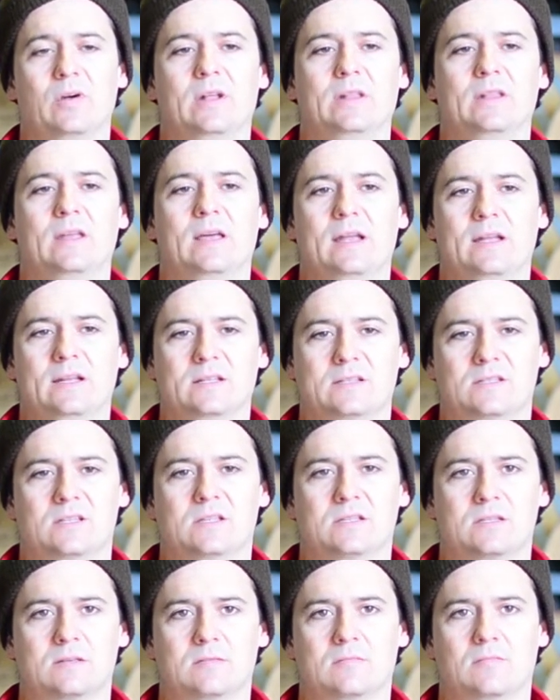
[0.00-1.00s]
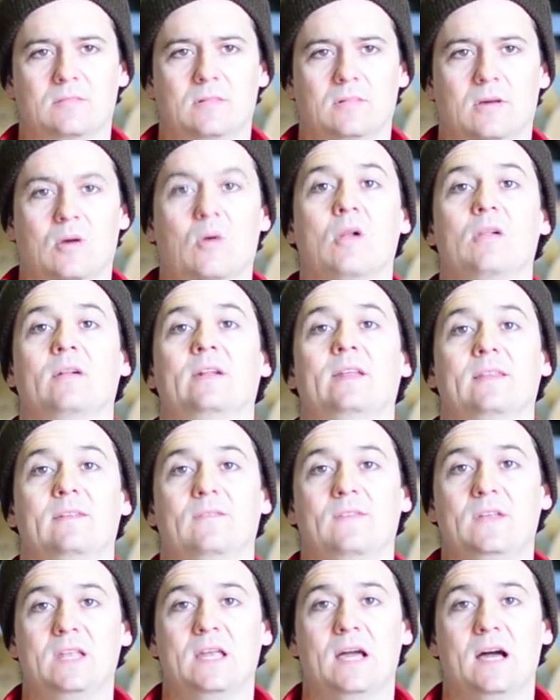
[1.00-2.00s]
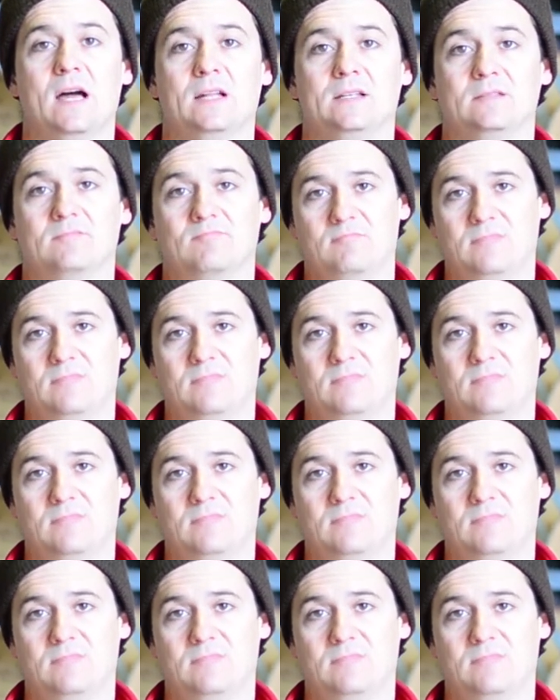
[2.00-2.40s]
and it's just the quality of the vineyard